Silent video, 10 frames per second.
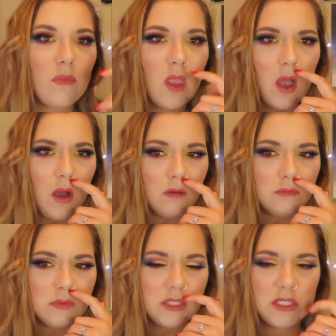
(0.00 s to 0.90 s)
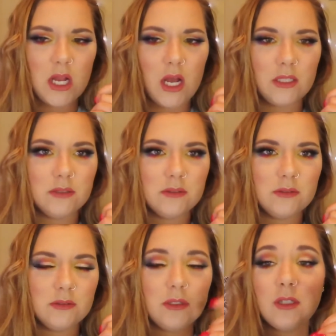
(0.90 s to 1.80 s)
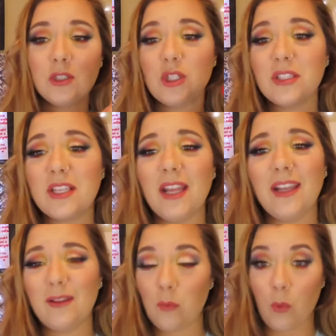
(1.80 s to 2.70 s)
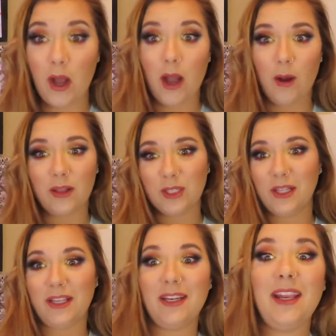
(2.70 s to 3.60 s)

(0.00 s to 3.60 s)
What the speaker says: Oh, it's not. Just kidding. Wow, I look like an